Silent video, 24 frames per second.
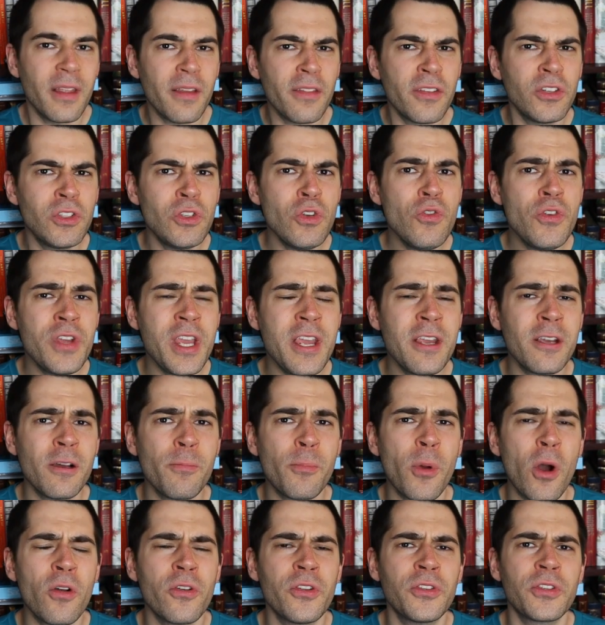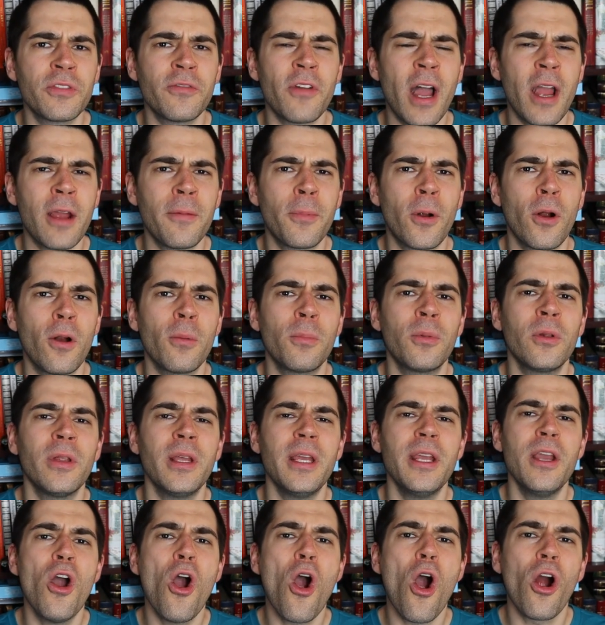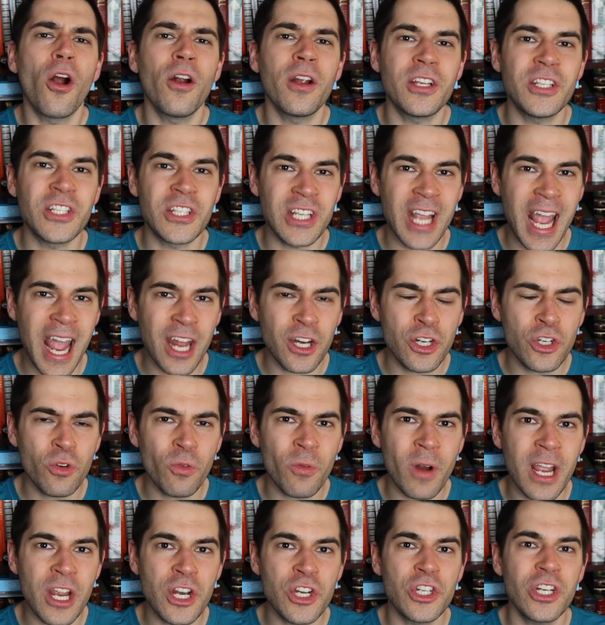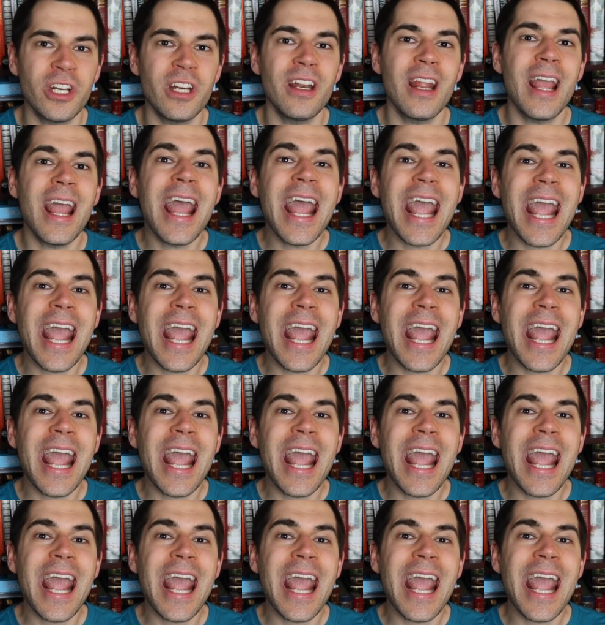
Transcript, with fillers: Now, the two key components of hyperbole are exaggeration